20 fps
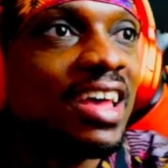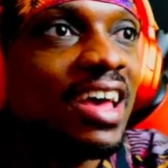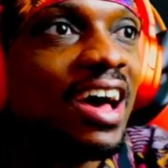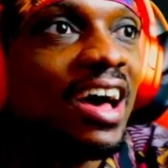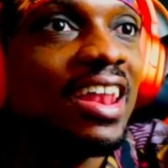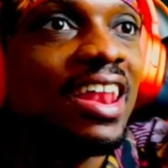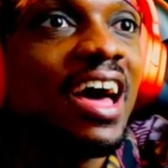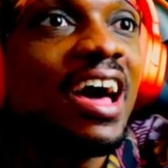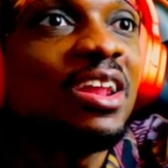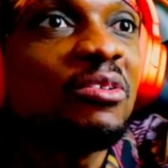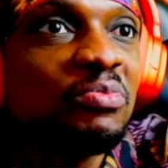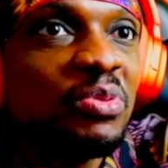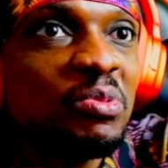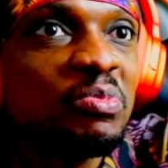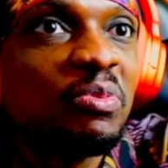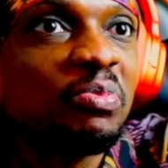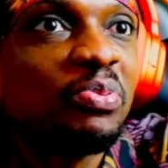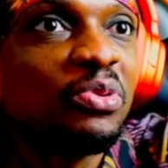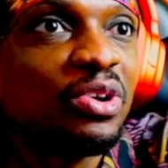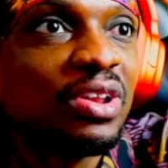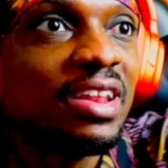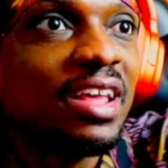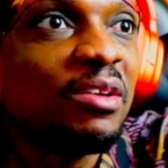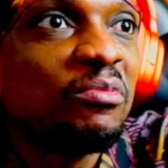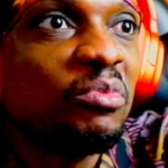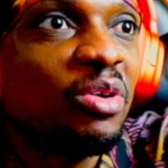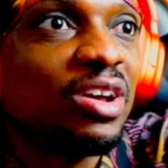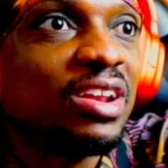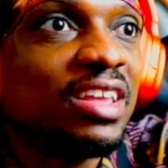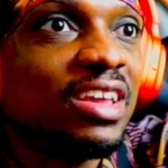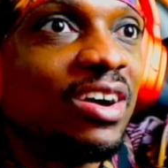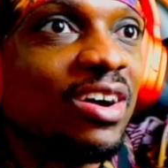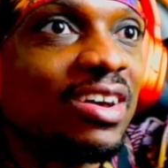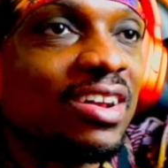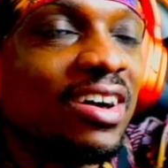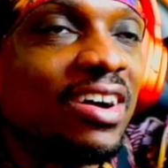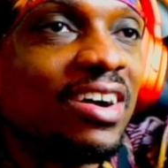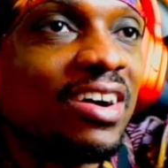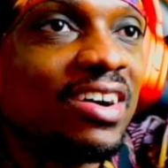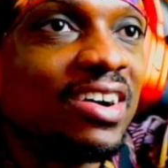A lot of people put their money
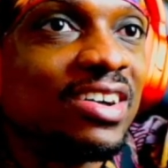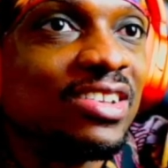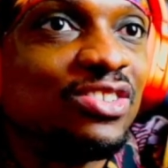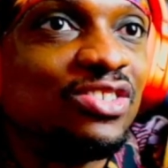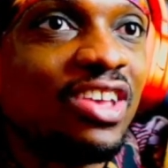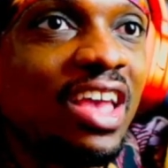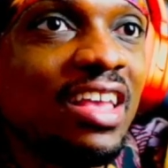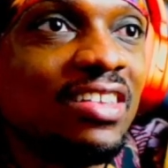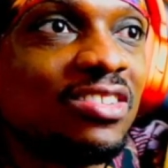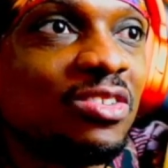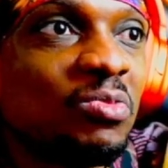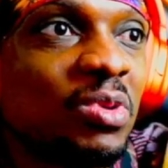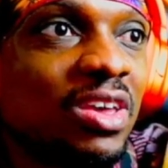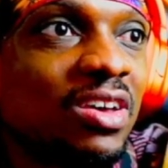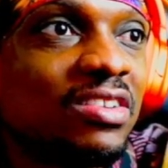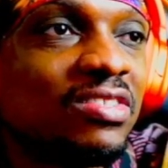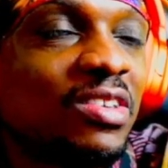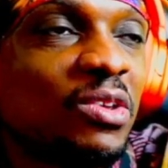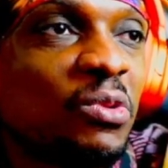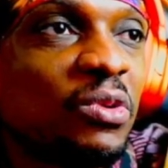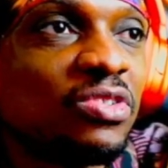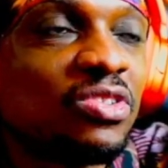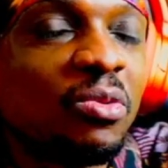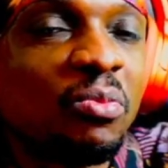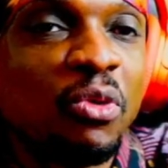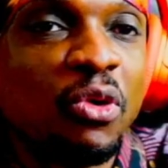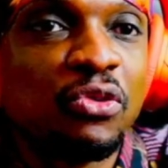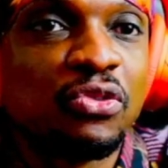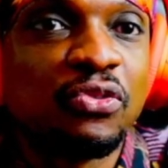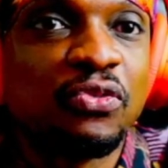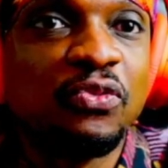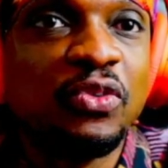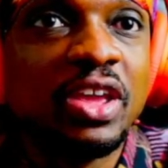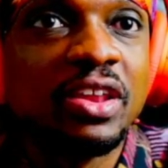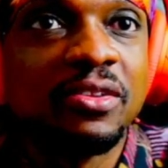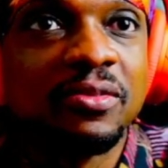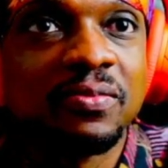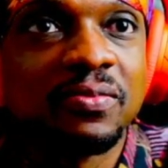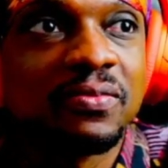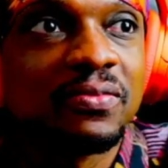on Jason because he was the most fit.